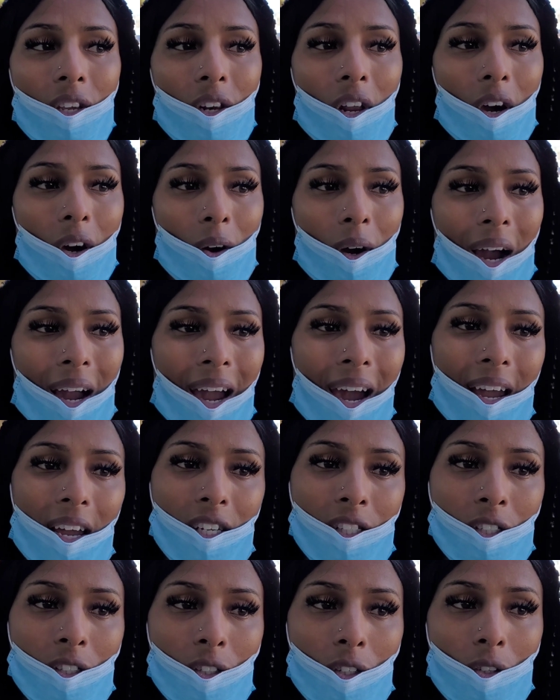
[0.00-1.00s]
you know, I got
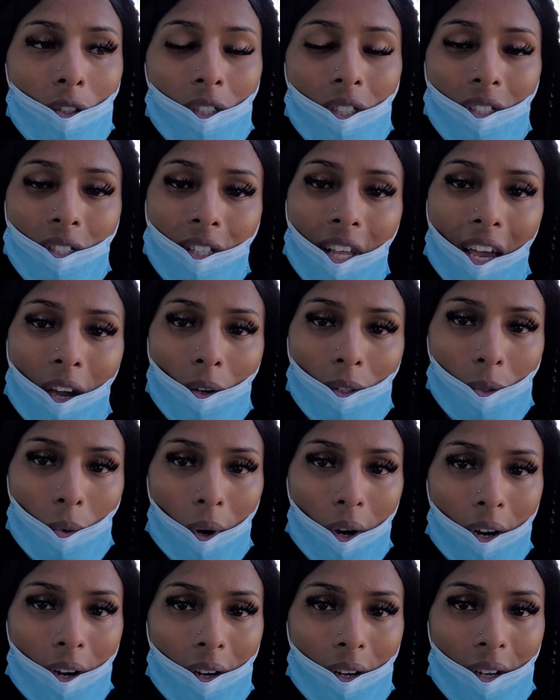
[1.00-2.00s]
introduced to sex
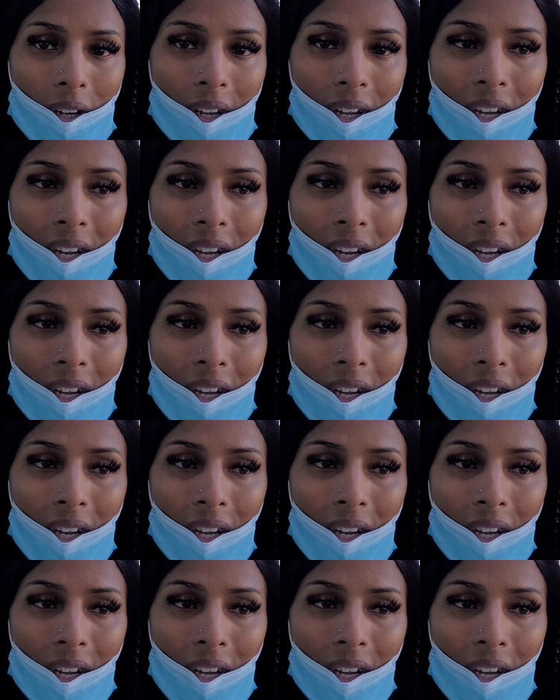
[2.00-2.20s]
work.